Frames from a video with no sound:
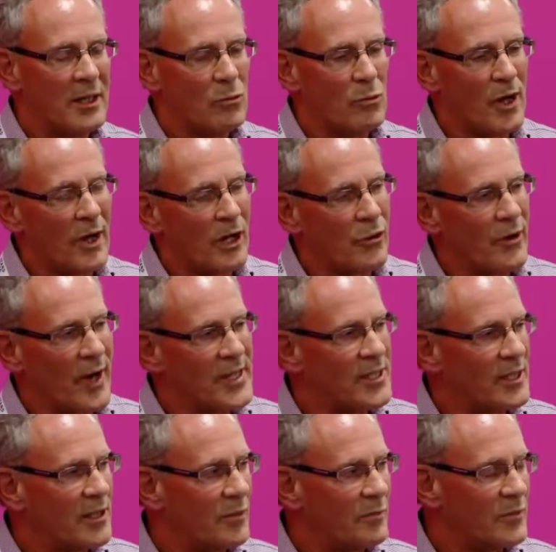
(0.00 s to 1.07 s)
When I
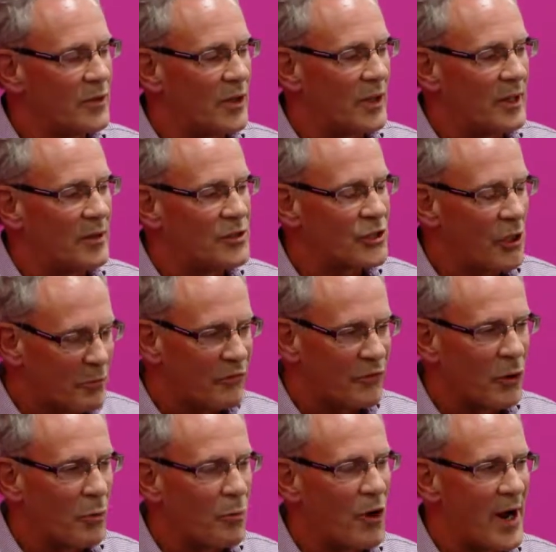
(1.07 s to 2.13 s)
created the
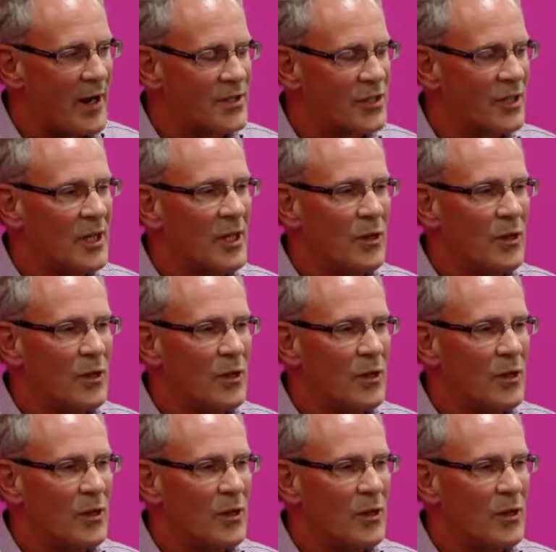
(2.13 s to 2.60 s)
Summerfield brand,